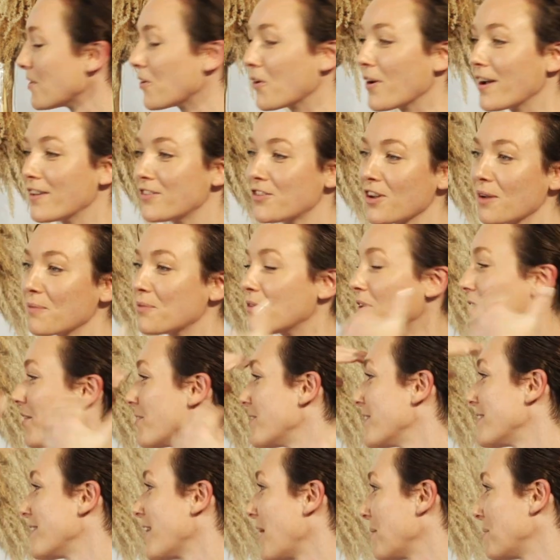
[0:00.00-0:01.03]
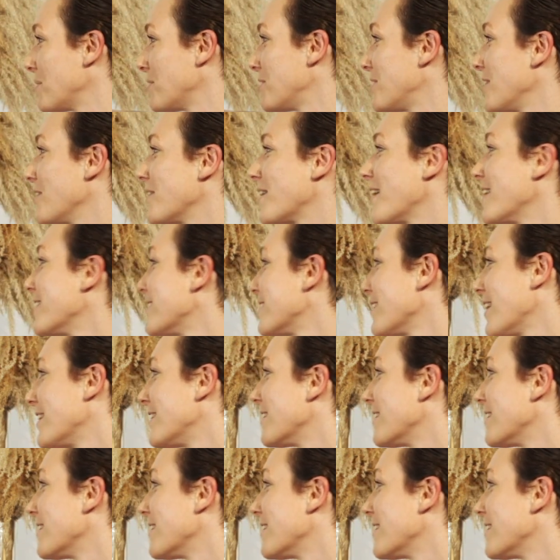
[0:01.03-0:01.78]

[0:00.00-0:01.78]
Or I jumped off the top of staircases.